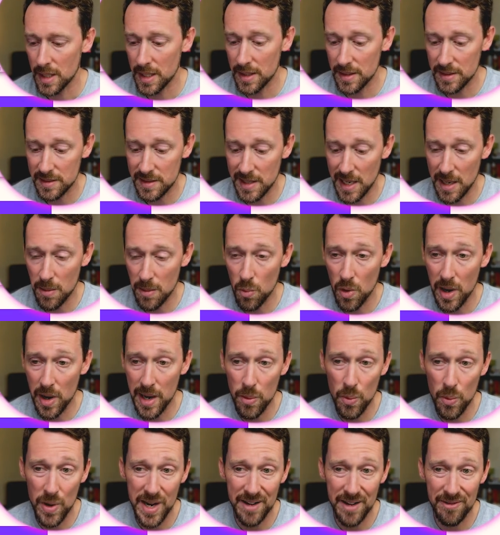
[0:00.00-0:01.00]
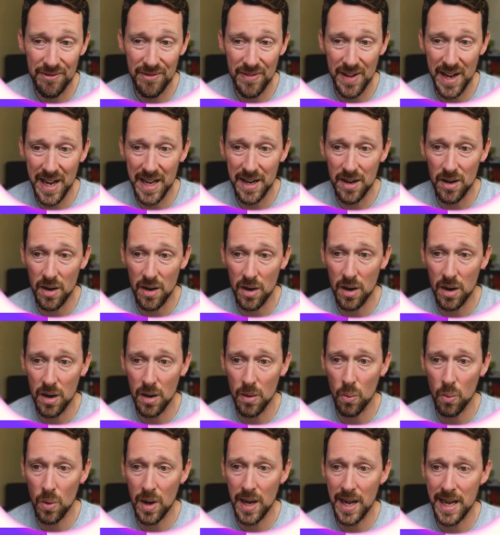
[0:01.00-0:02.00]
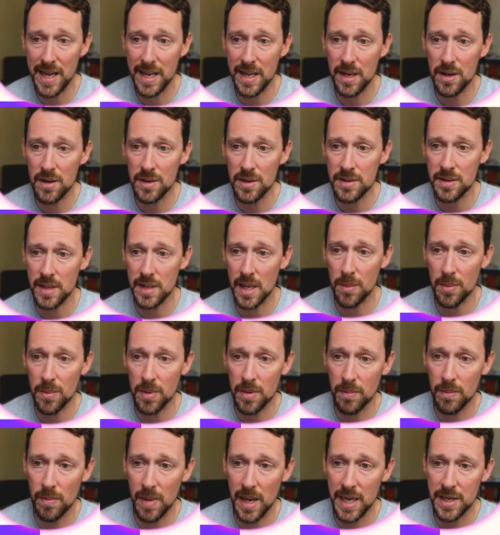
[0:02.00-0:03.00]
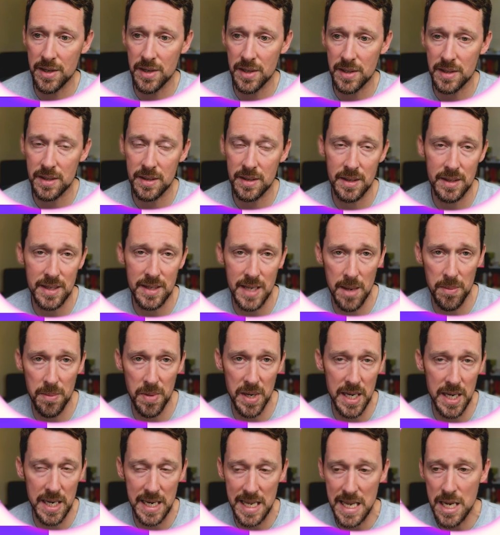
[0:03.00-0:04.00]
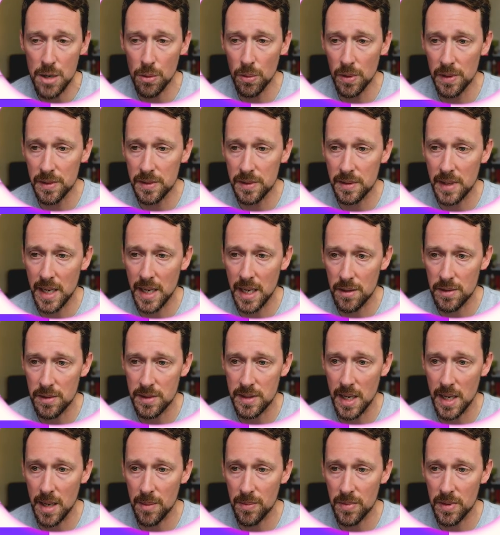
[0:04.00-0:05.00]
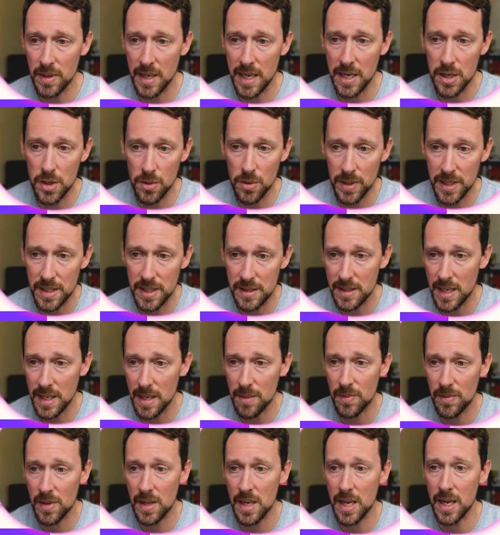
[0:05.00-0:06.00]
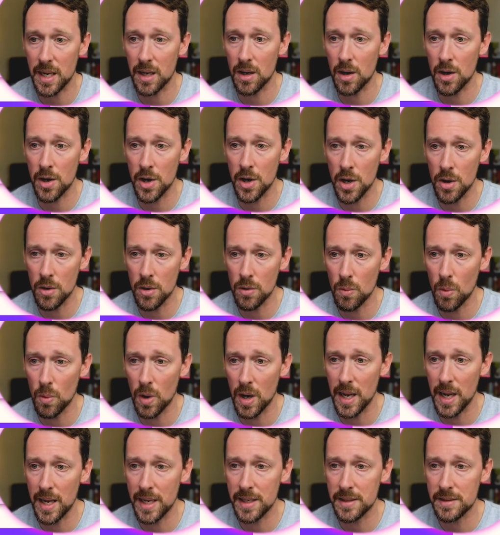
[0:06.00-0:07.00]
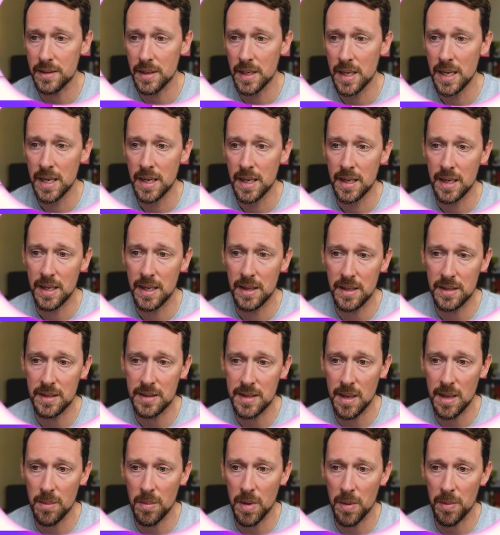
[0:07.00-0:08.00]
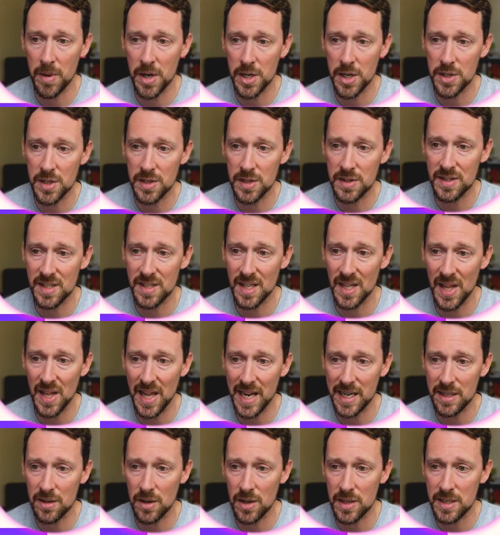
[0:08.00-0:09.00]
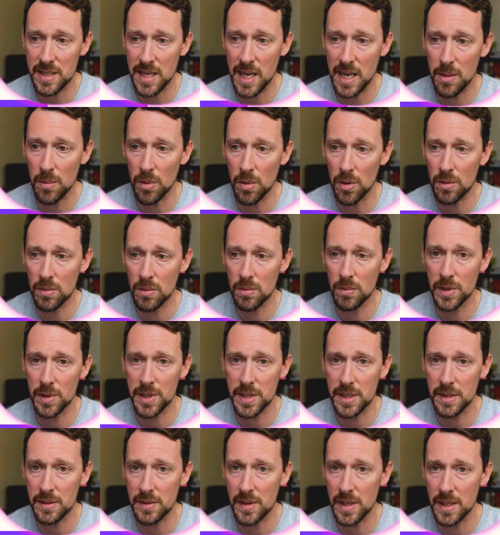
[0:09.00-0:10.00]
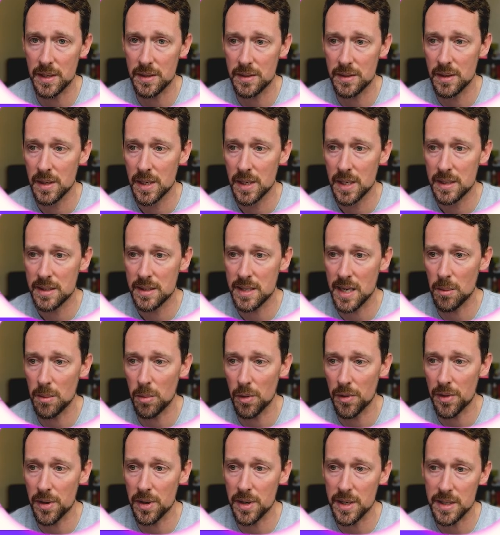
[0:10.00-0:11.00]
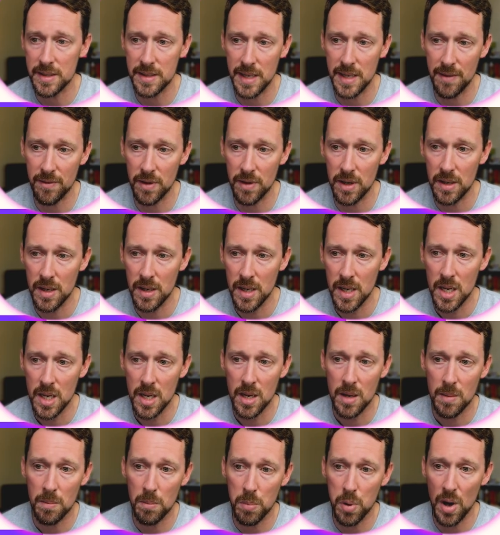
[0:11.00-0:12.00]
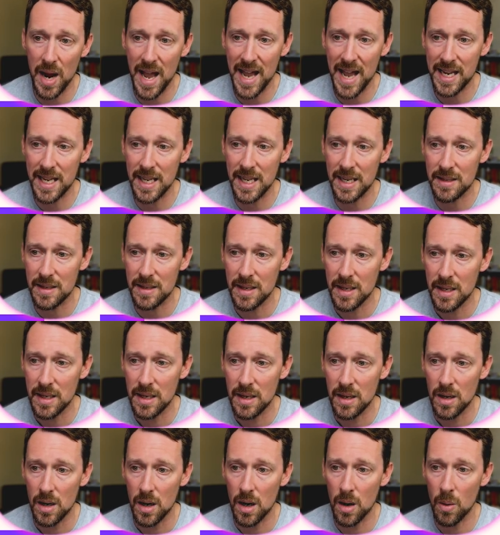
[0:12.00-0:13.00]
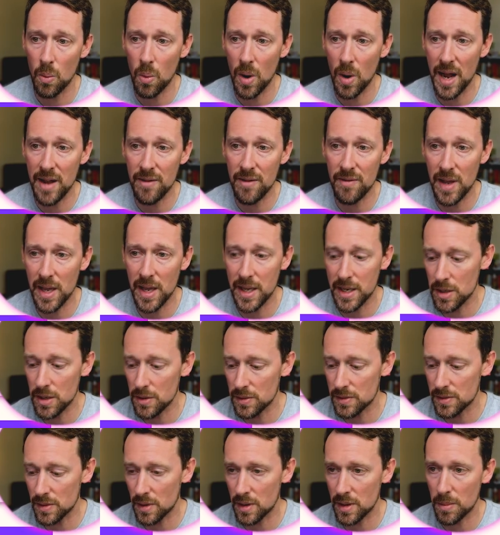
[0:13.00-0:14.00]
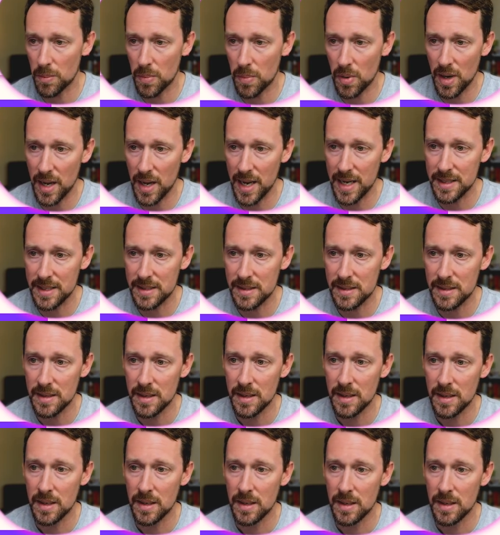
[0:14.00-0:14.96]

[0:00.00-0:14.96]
In the same way, we can find our y-intercept by just typing in equals intercept and doing the same thing, our known y's. And this time I'm going to just select our table, which is this table 37, bracket, our y values are the price,